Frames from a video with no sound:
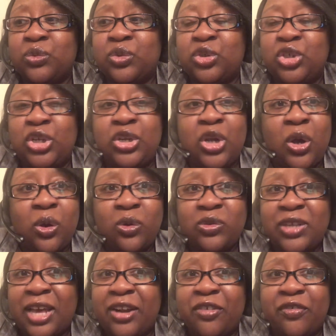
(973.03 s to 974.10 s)
she knows
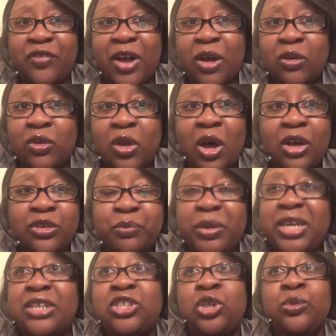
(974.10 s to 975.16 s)
how to file laws,
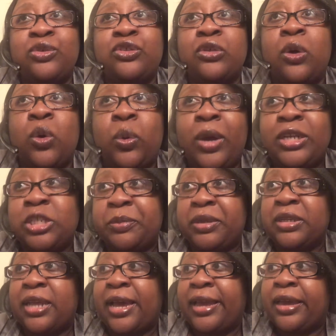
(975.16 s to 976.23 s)
because she was so quick to be
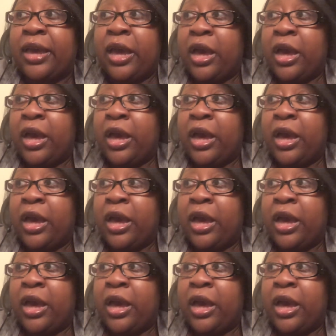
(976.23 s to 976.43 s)
like,